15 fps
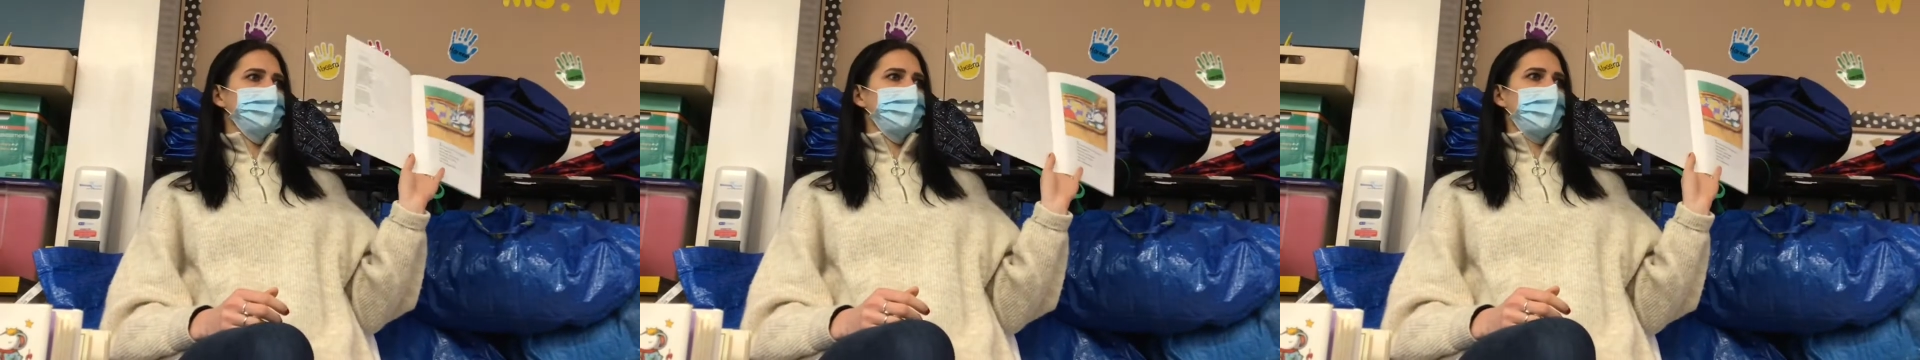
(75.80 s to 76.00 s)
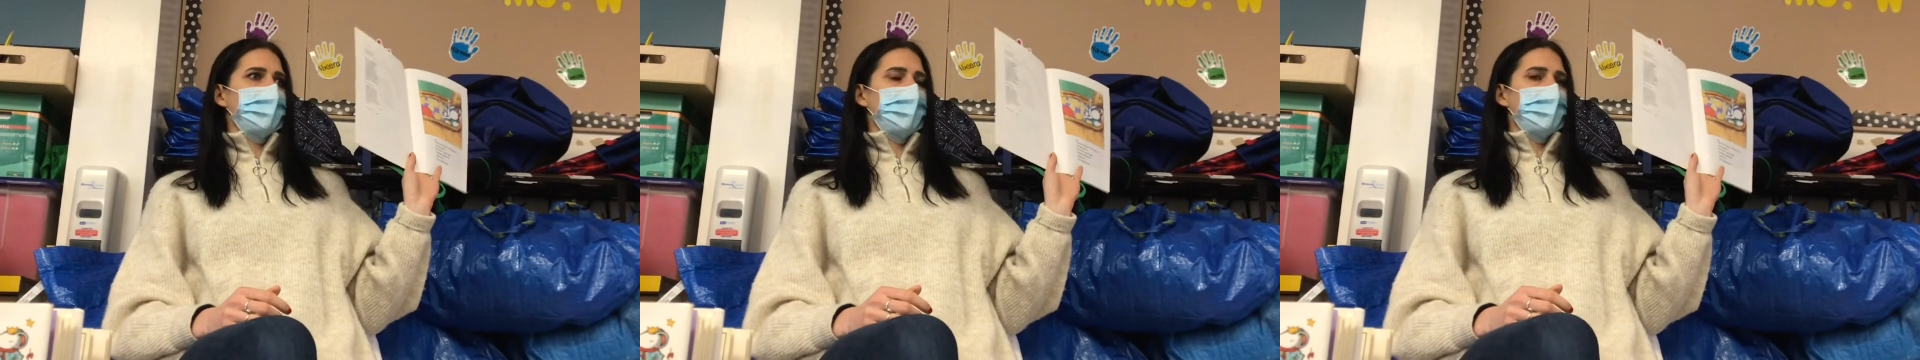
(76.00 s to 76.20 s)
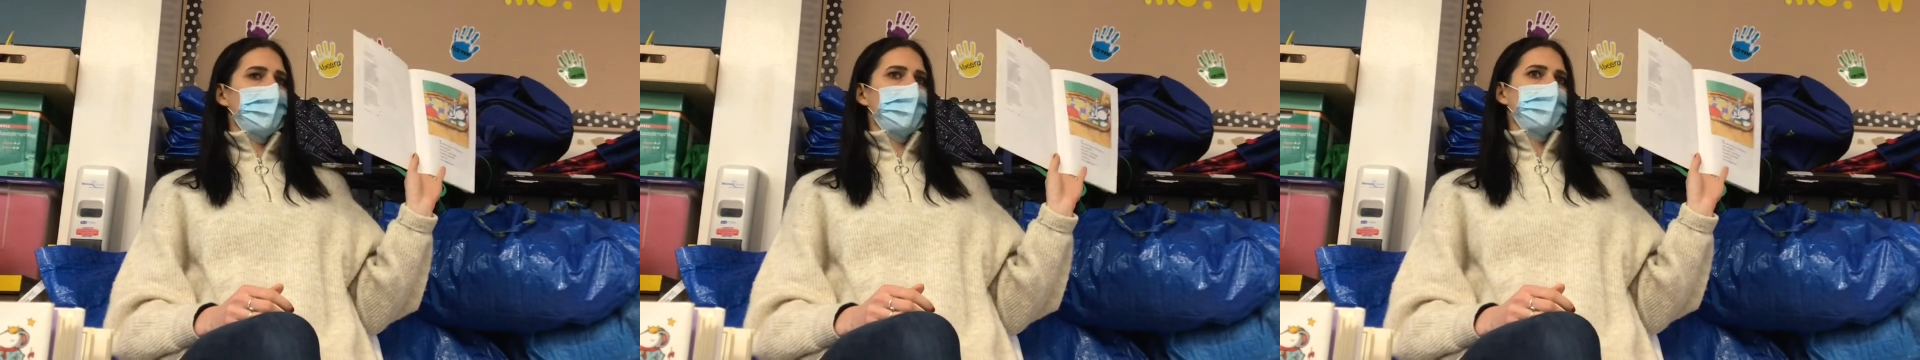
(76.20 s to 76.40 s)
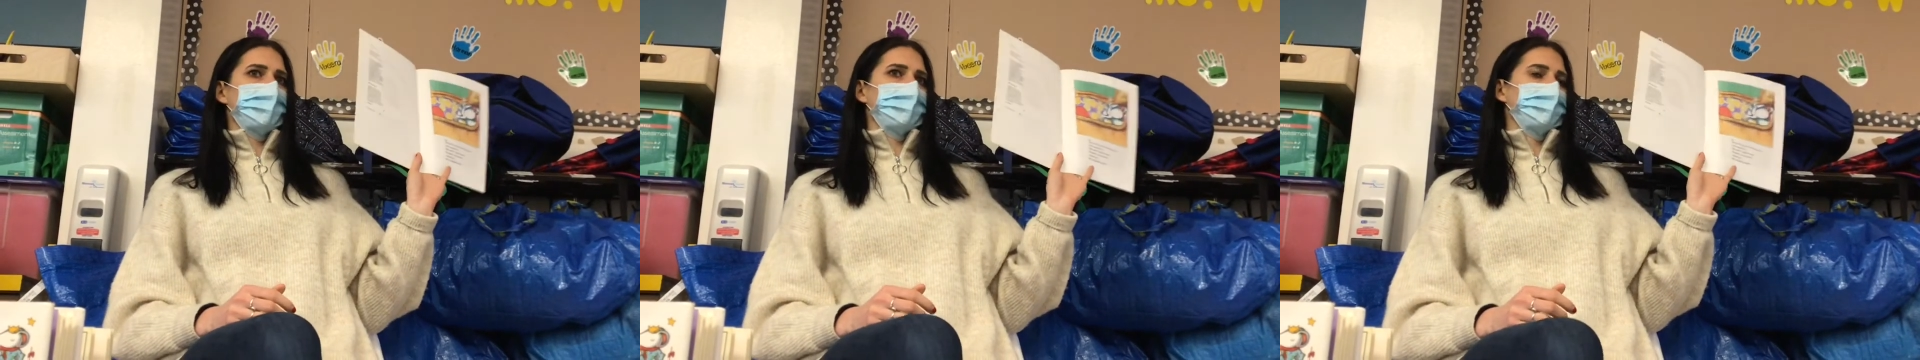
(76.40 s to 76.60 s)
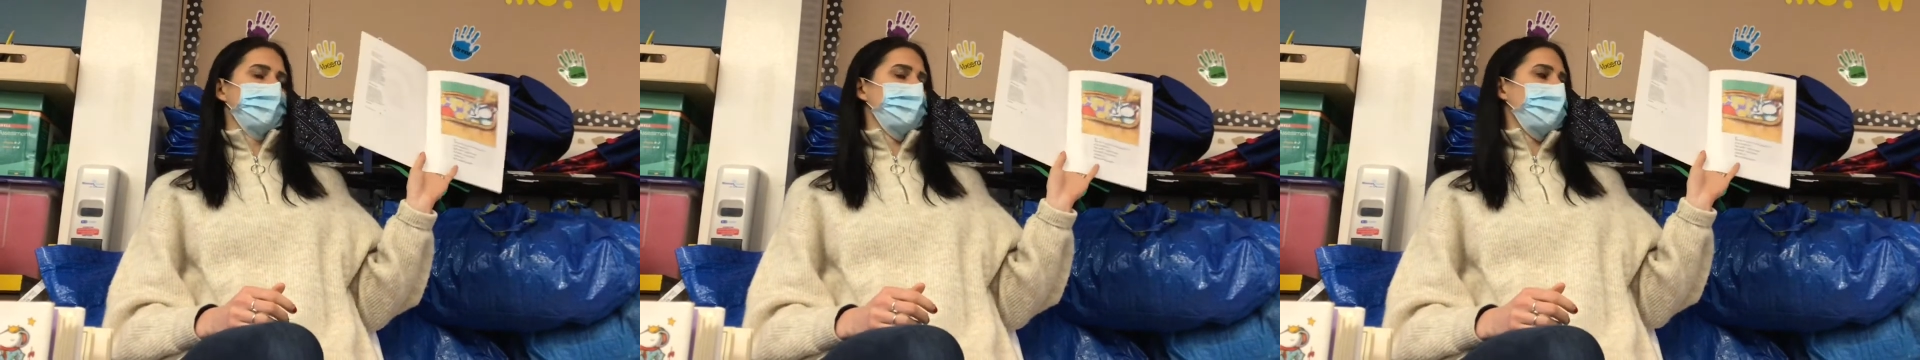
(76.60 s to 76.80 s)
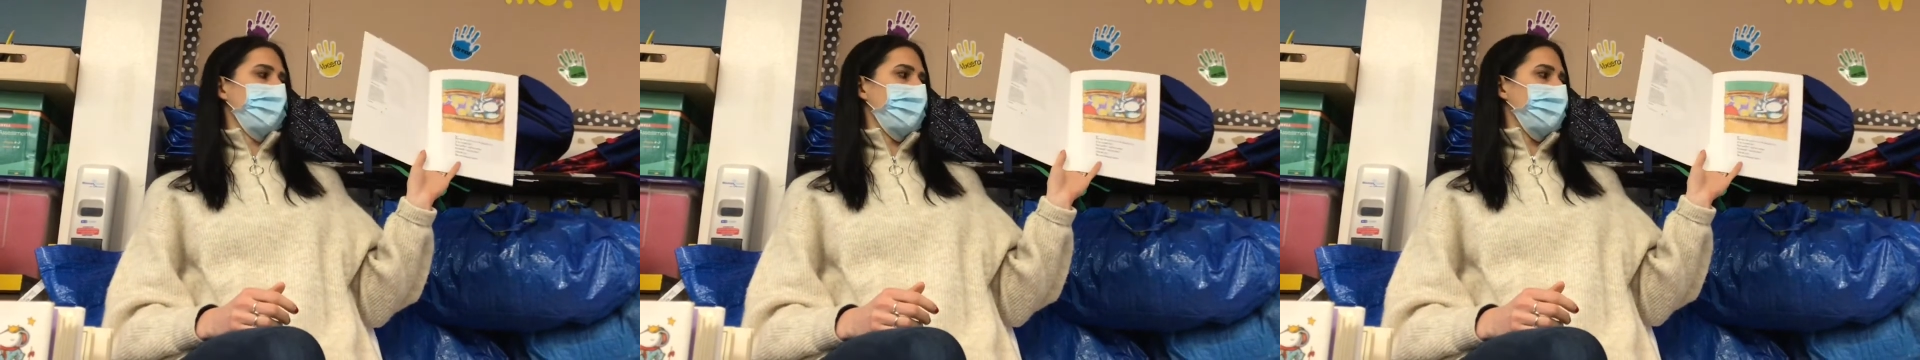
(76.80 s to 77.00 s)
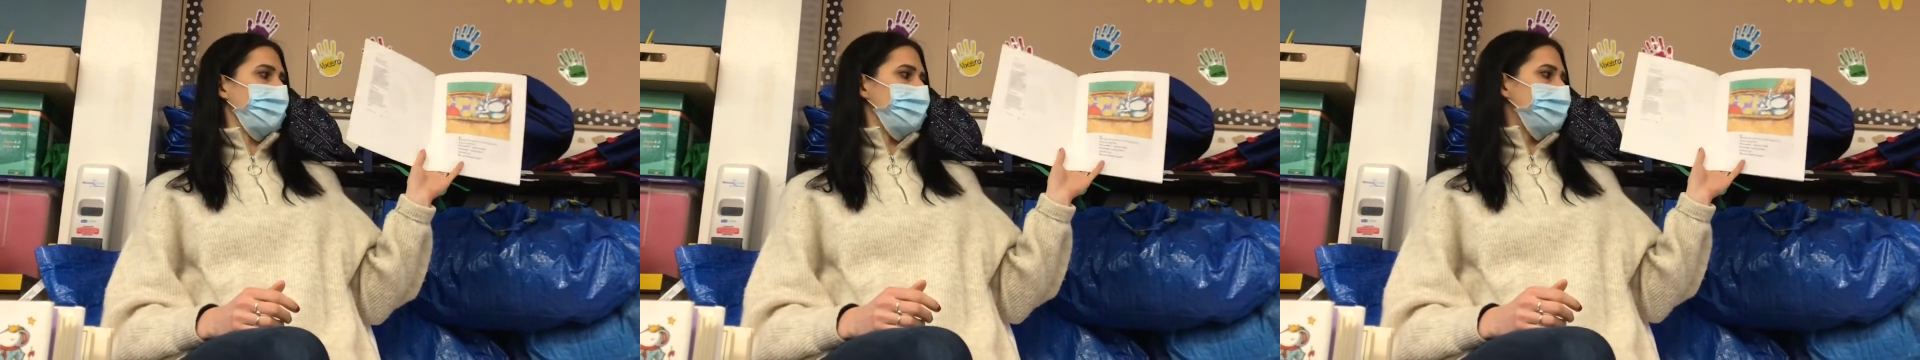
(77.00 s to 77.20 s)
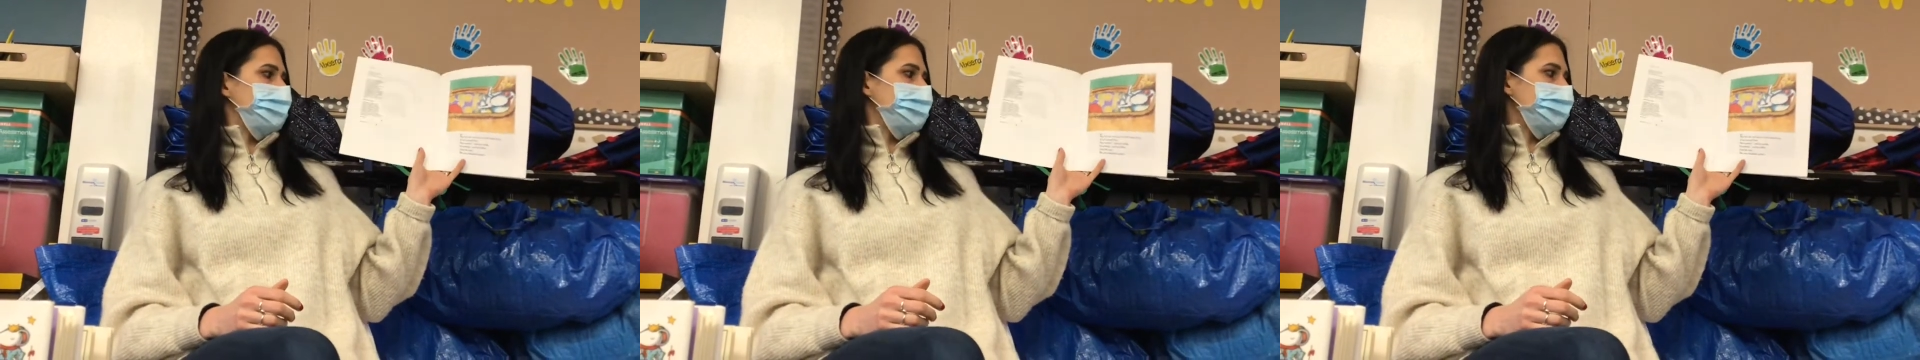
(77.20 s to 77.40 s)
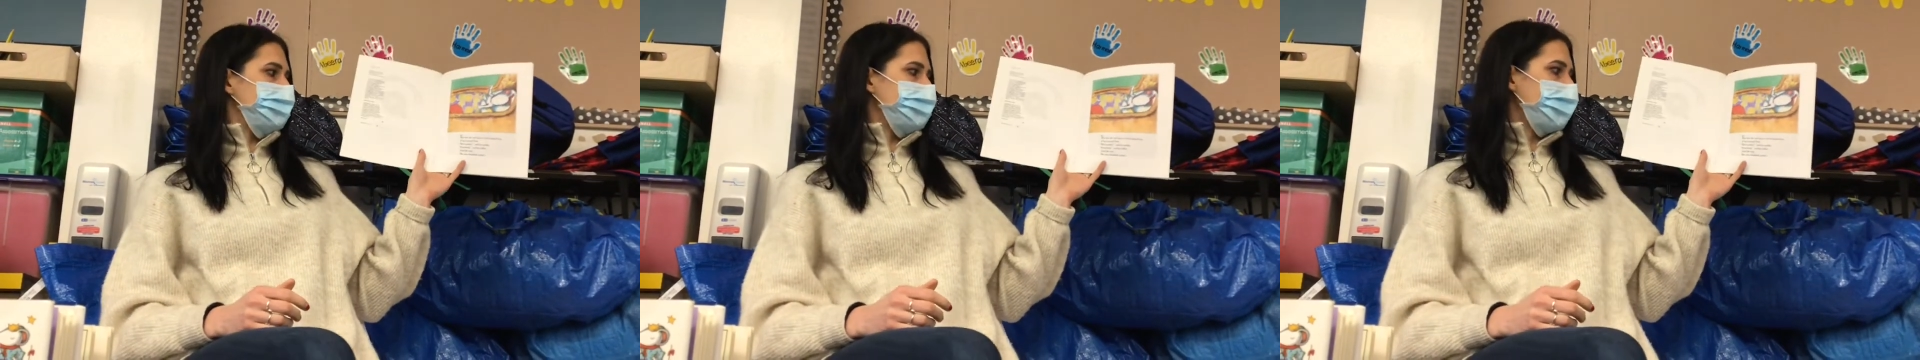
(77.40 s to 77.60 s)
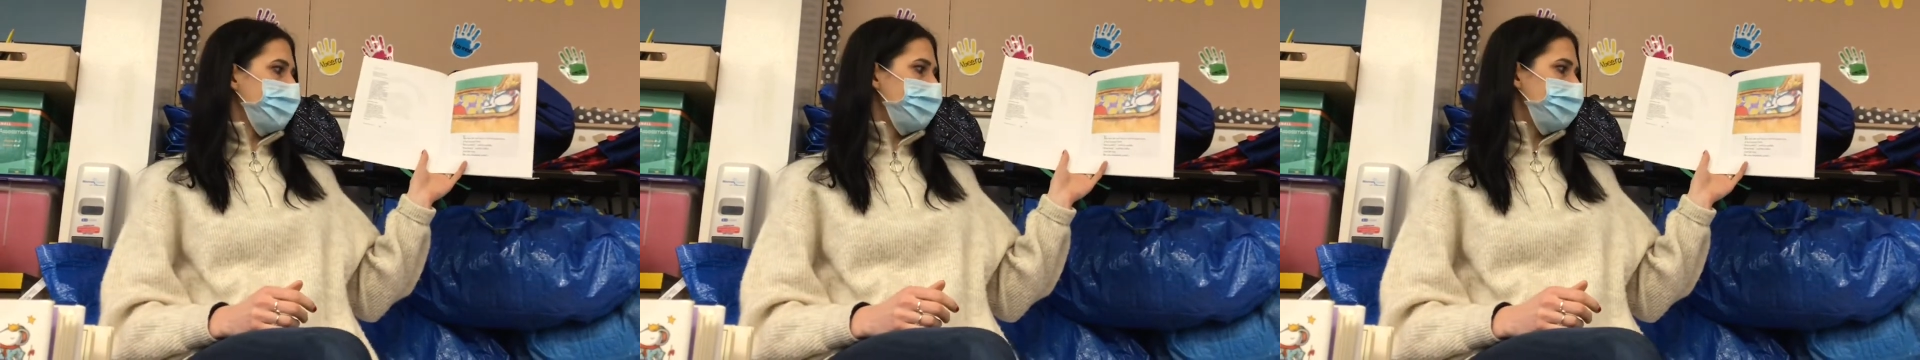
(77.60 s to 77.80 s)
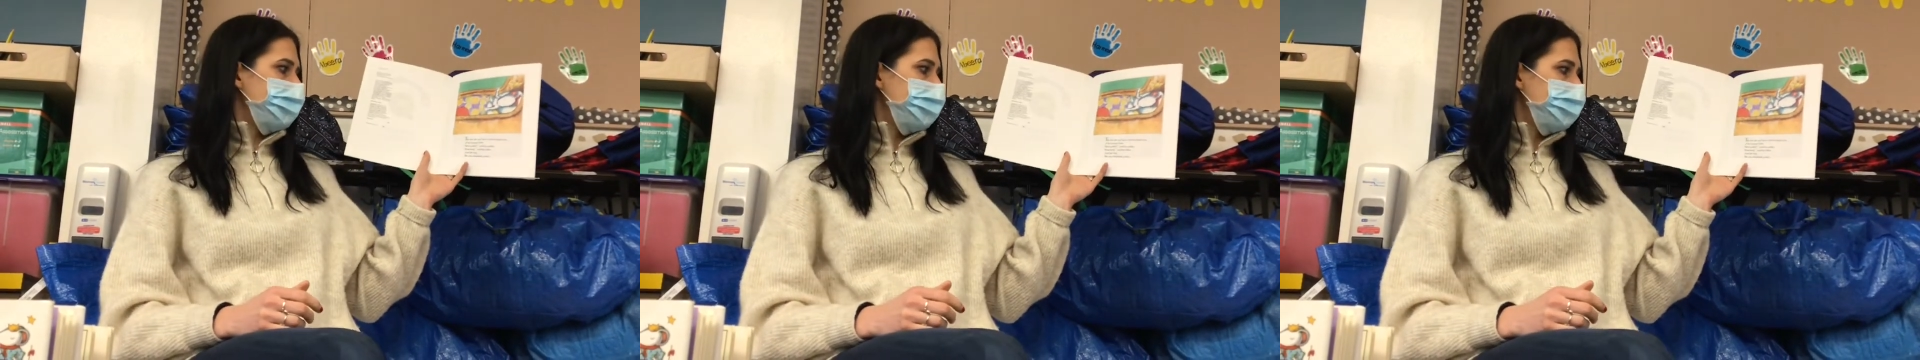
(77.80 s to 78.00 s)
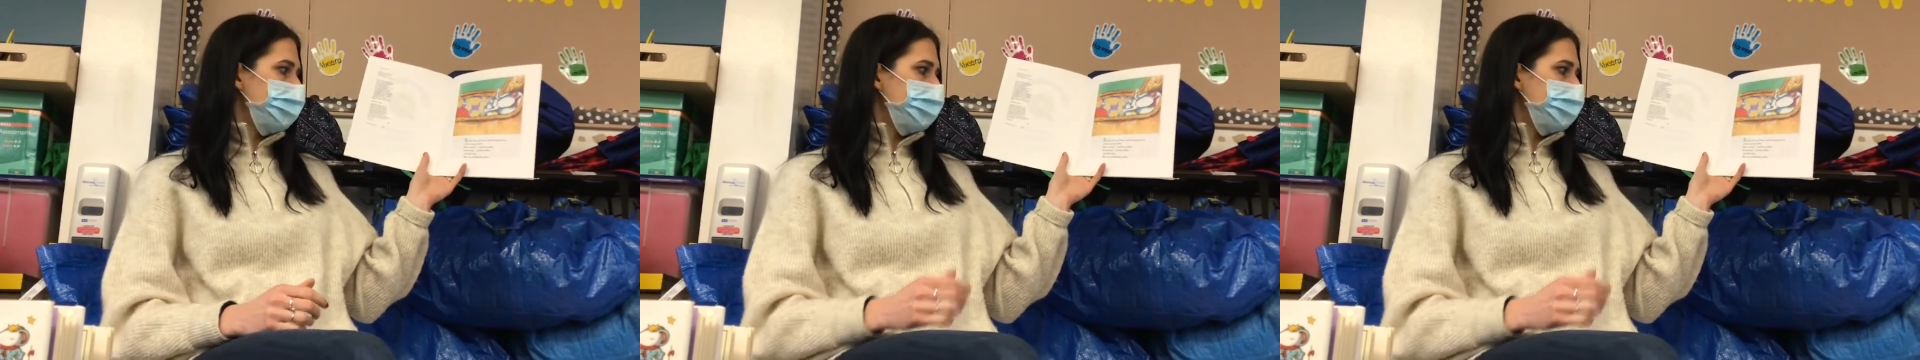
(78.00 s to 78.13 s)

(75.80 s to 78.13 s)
day in her parents' life.